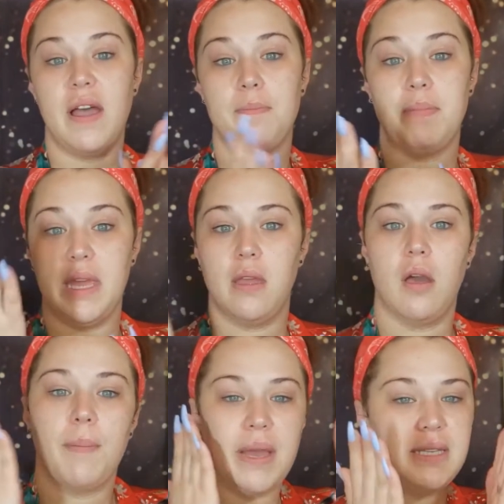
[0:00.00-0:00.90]
I'm being
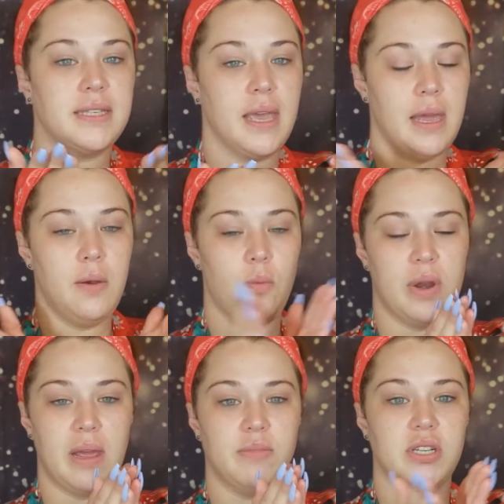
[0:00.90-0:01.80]
on my skin when
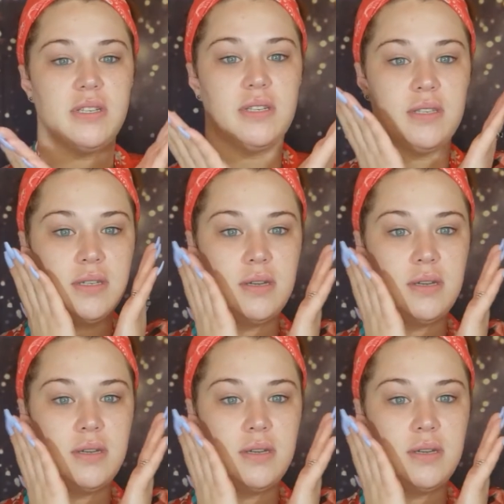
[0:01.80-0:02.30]
I'm just